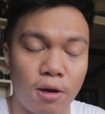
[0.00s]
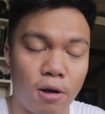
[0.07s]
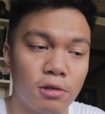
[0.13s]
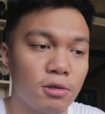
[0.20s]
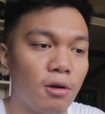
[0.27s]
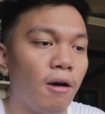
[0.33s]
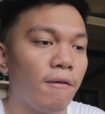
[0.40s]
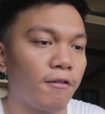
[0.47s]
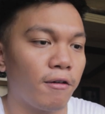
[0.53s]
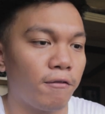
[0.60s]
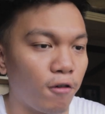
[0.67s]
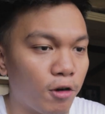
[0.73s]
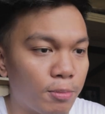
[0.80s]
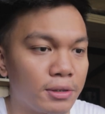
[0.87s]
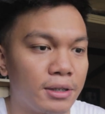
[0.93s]
they also
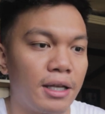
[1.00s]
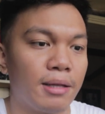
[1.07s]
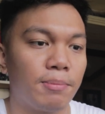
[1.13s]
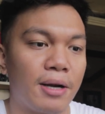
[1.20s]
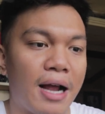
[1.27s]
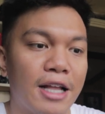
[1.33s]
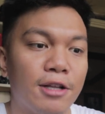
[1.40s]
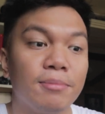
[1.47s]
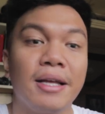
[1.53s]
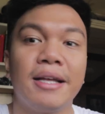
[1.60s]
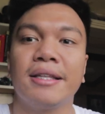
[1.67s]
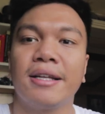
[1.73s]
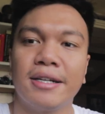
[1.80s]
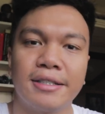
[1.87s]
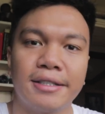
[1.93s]
offer 4% per annum na
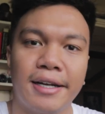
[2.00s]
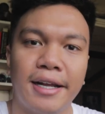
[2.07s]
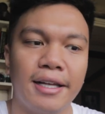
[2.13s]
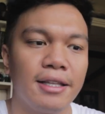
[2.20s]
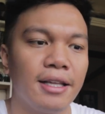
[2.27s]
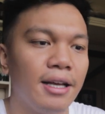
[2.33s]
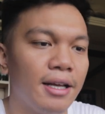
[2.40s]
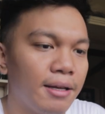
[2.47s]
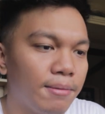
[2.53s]
interest rate,